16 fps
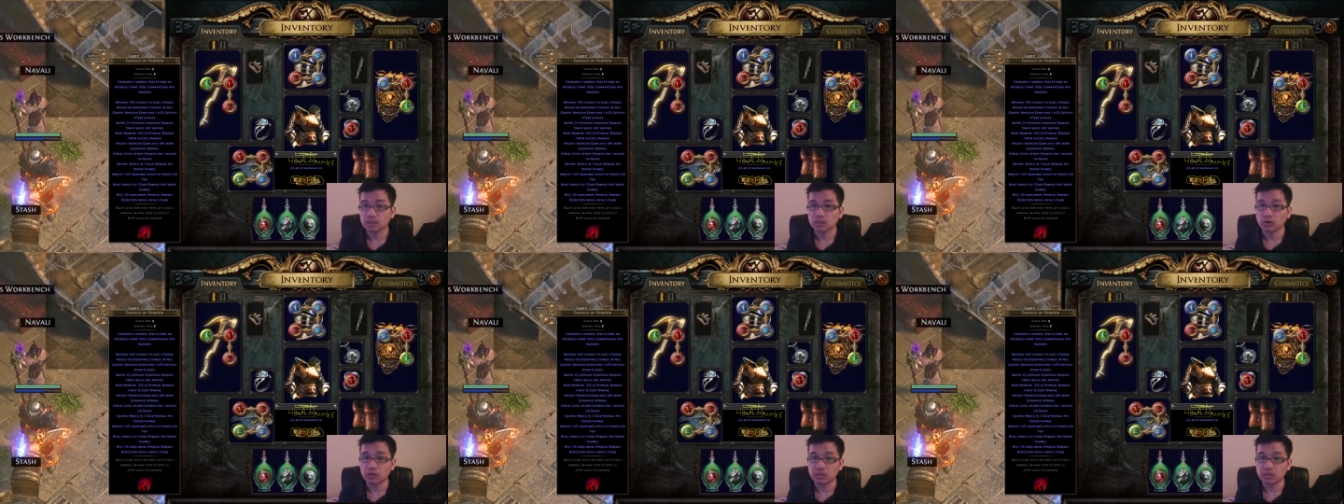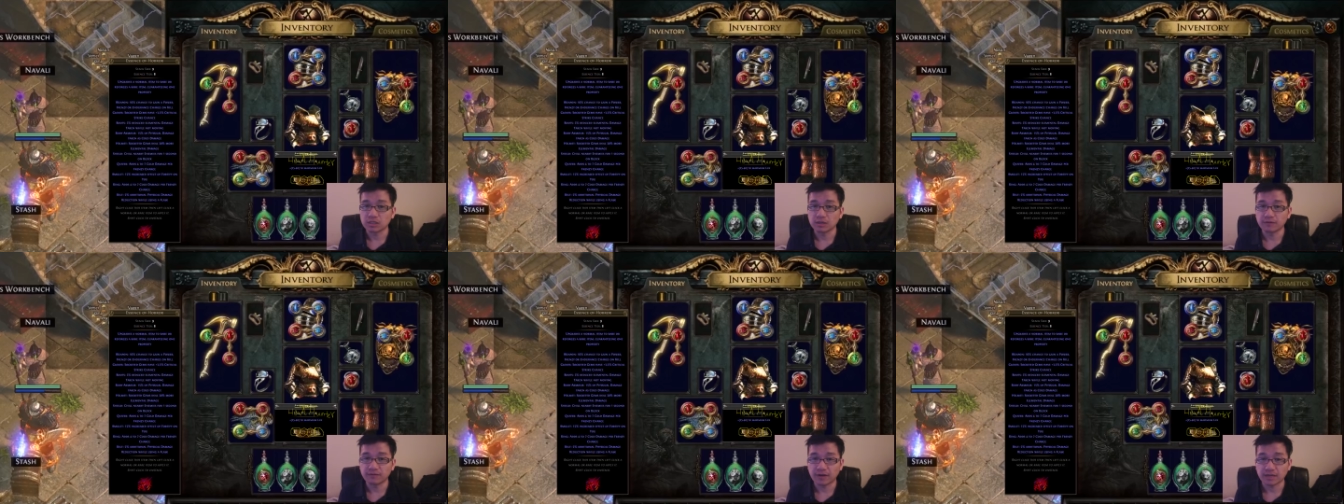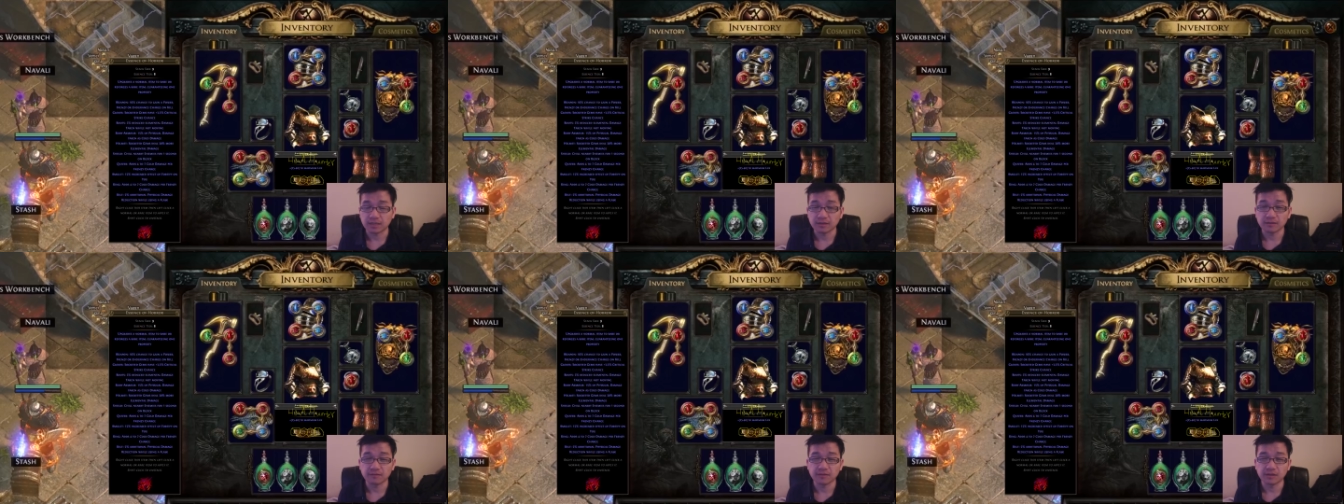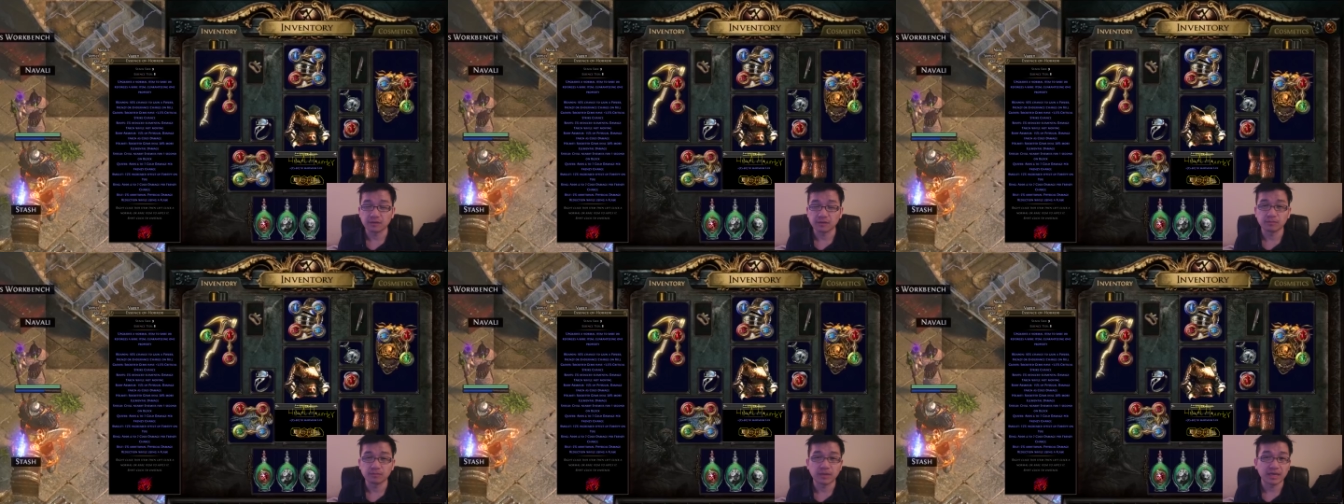So it's
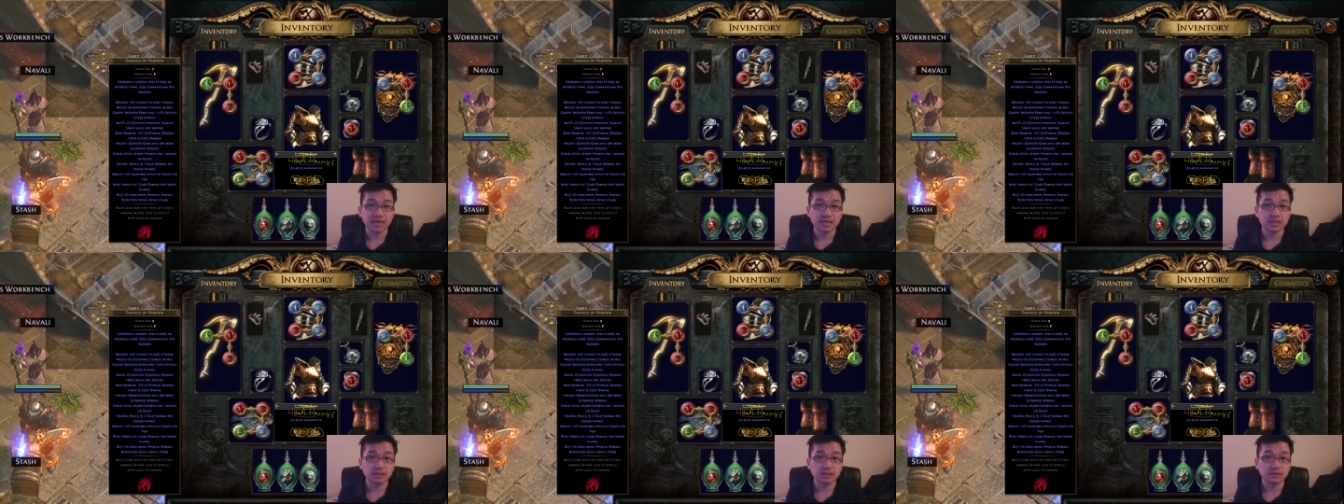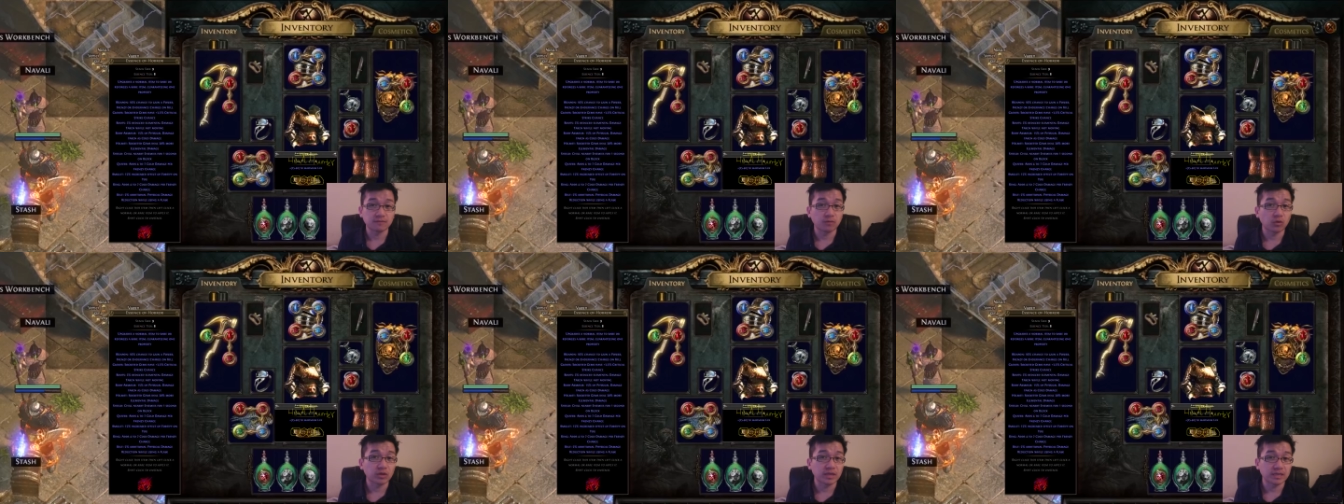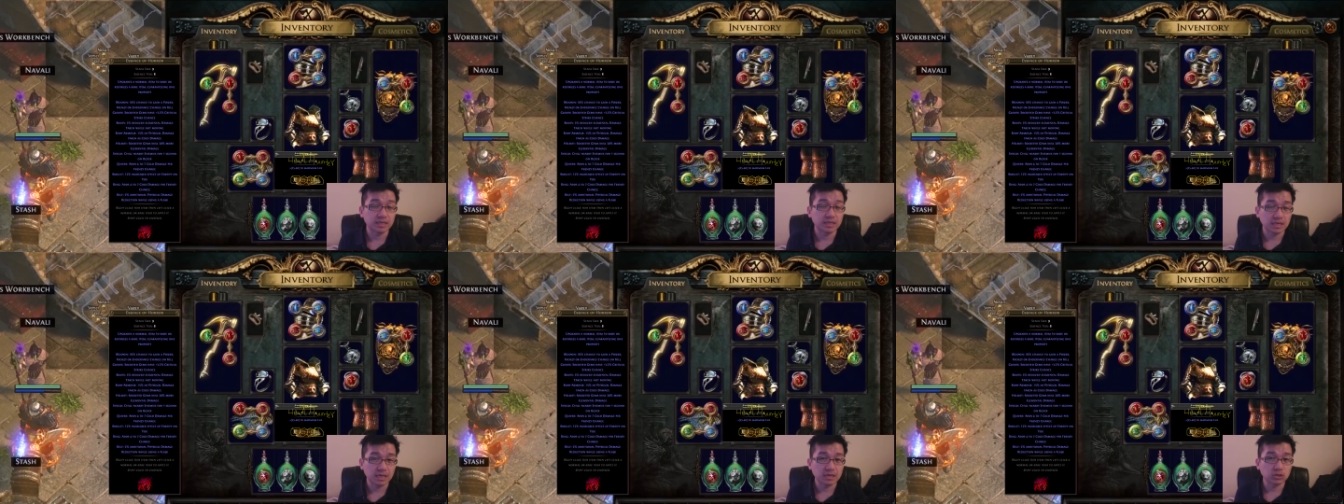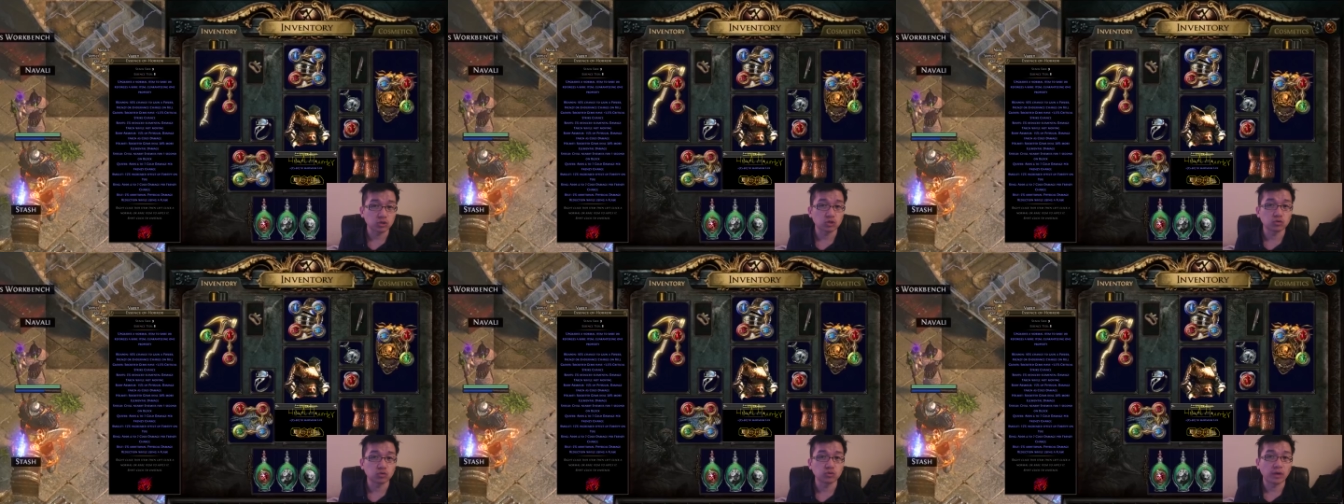effectively make the full link
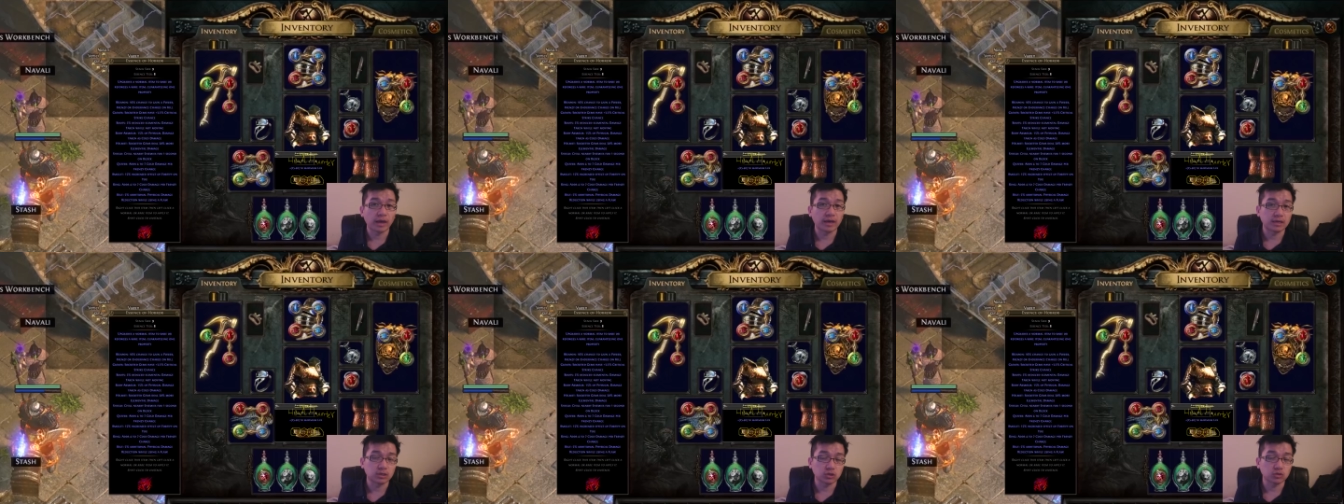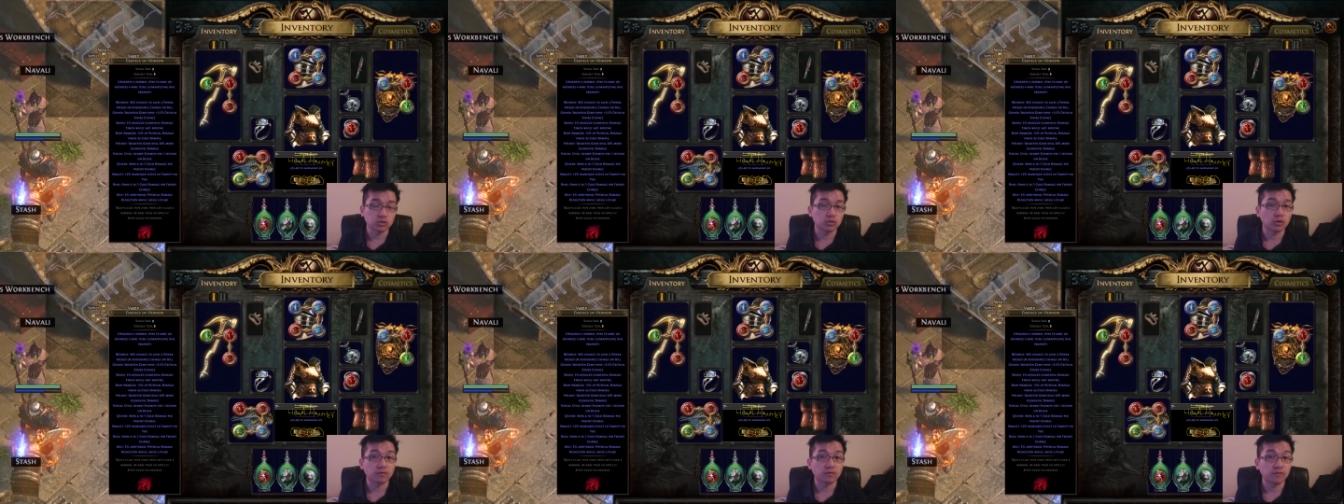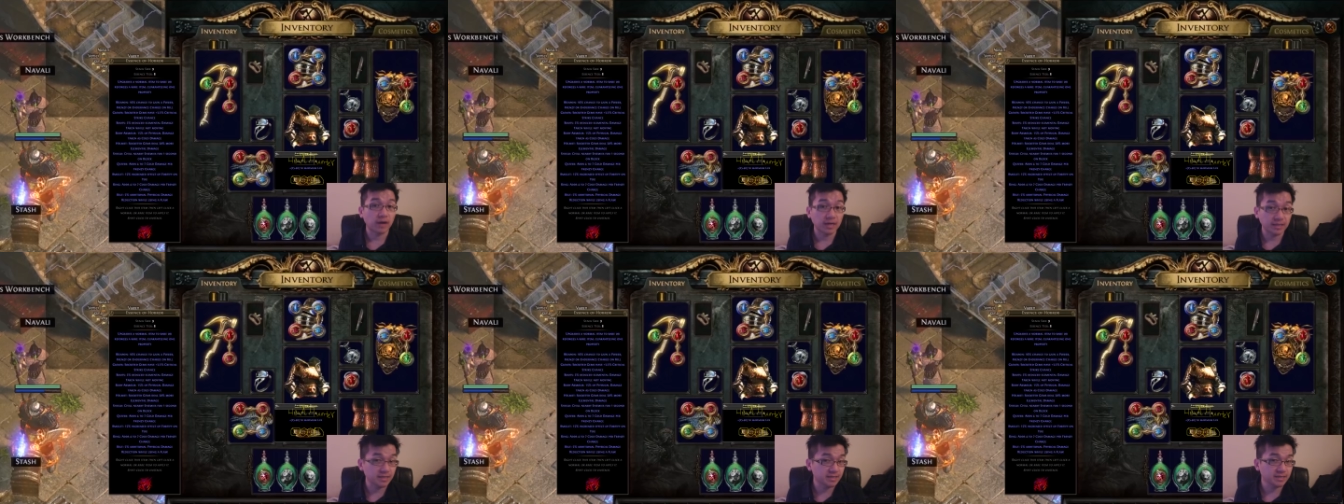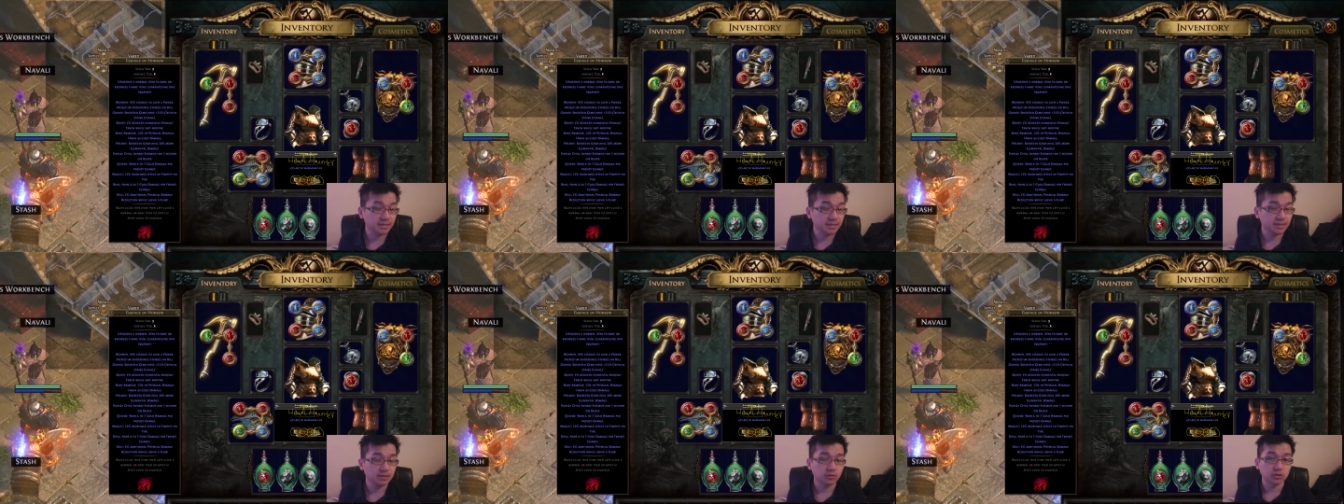into a pseudo five
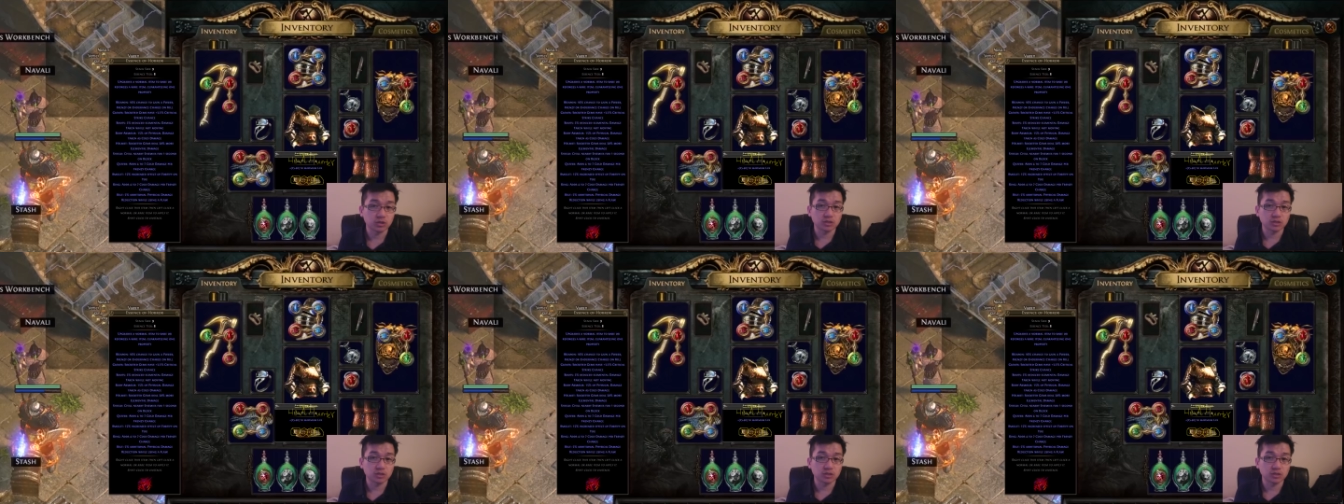link,